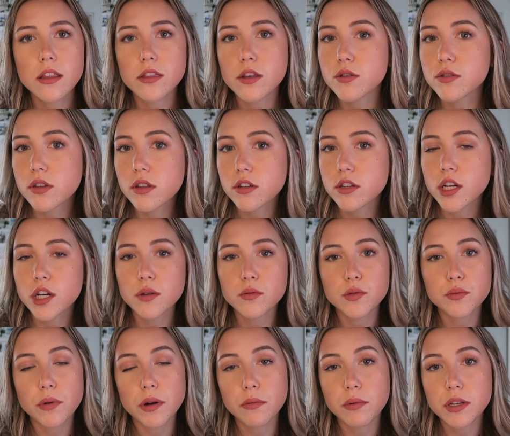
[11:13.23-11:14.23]
Those are the
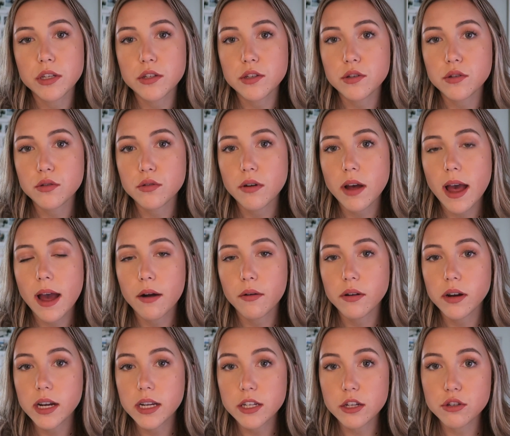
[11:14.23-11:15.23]
terms where we do
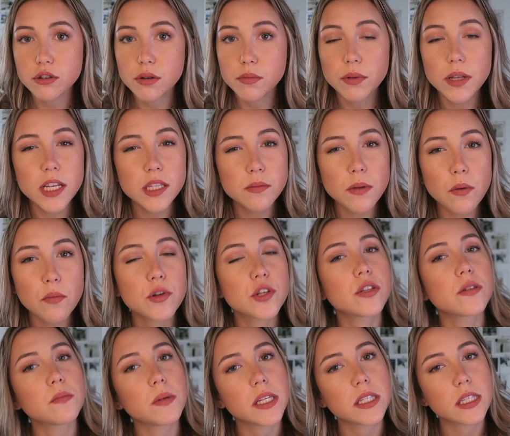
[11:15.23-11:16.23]
our industry placement, which
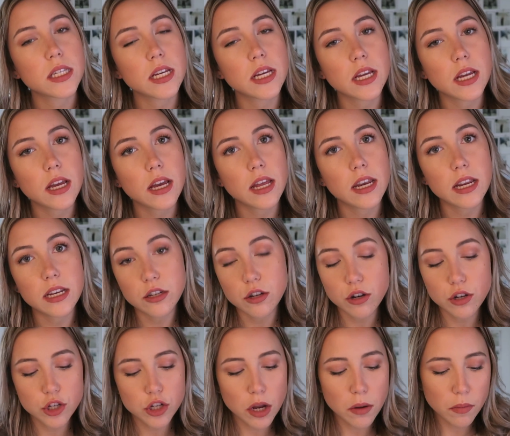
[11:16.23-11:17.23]
is basically an
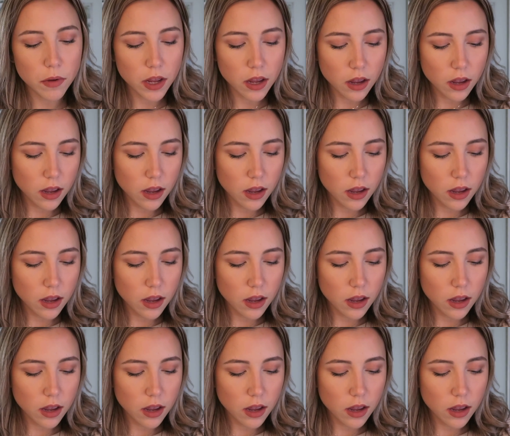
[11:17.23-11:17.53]
internship,